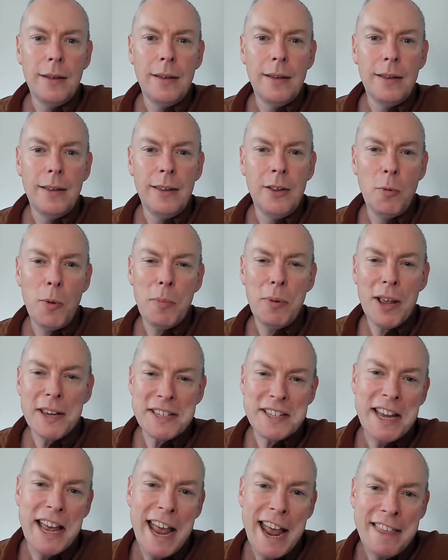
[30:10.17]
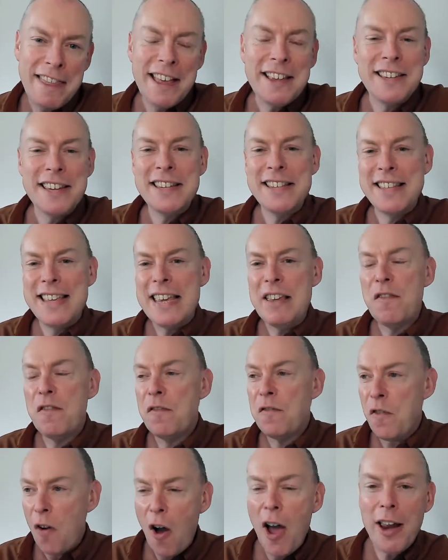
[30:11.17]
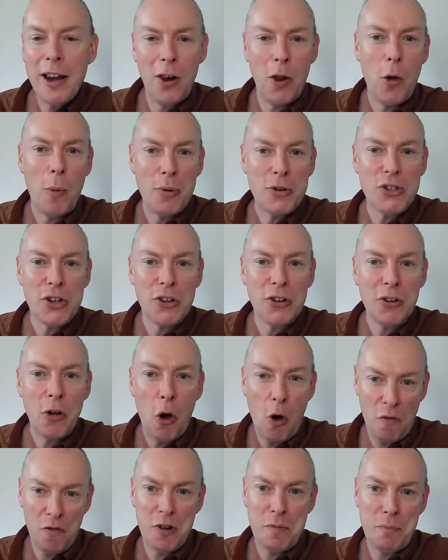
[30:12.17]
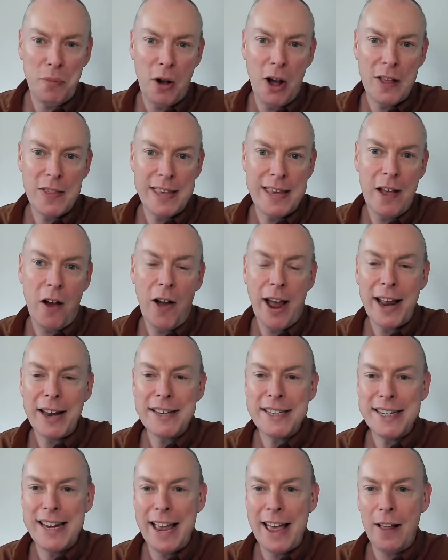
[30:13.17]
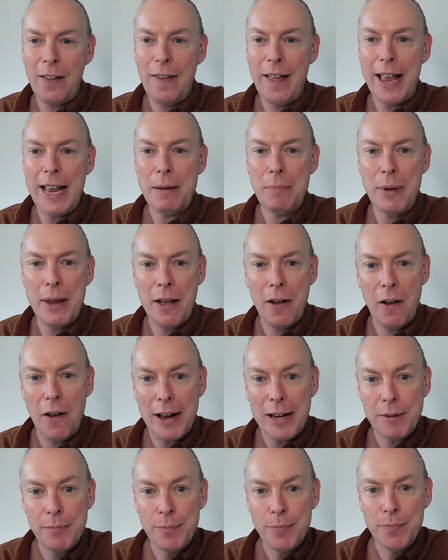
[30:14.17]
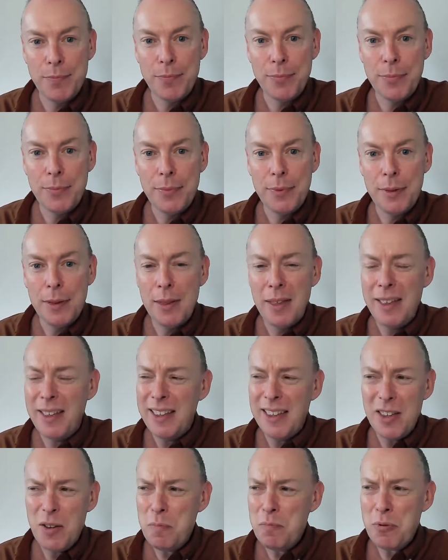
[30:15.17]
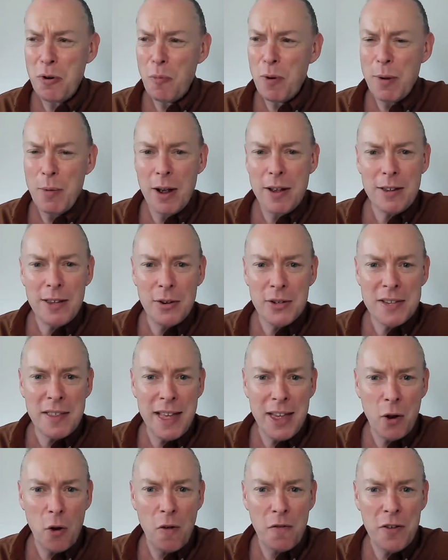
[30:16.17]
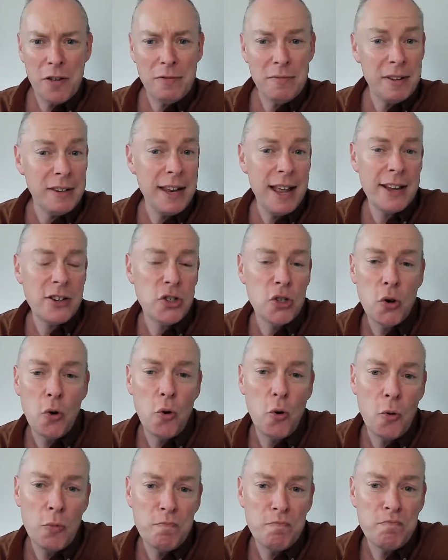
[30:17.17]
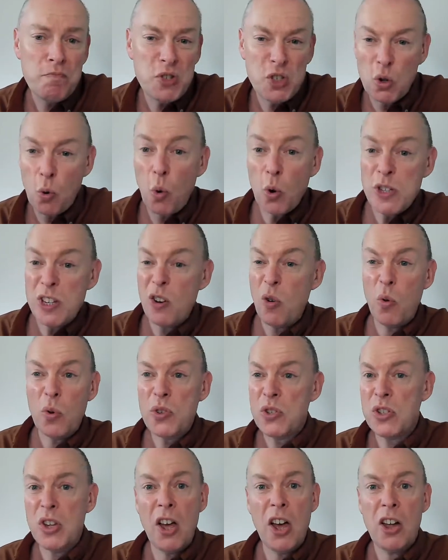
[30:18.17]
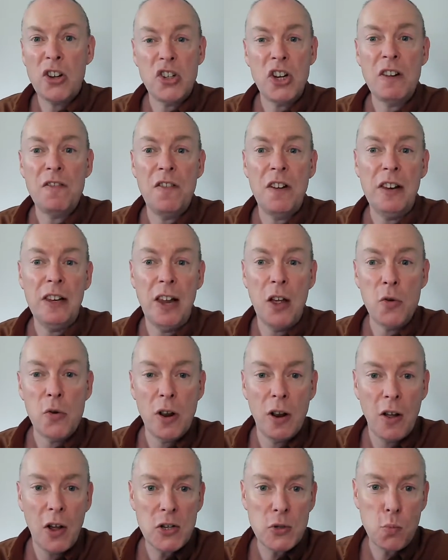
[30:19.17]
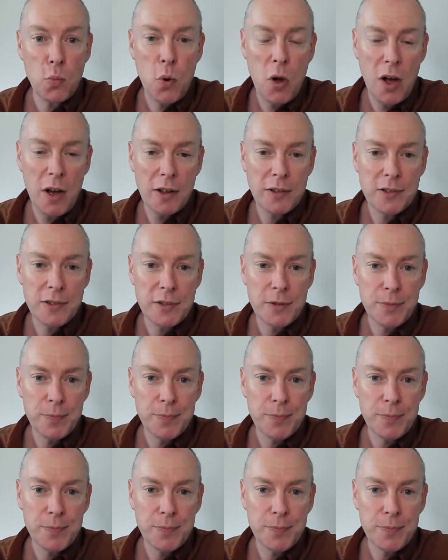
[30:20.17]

You'll be pleased to hear this is the final option offered by the INTL API. You probably won't use it that often unless you're sorting or searching for localized words.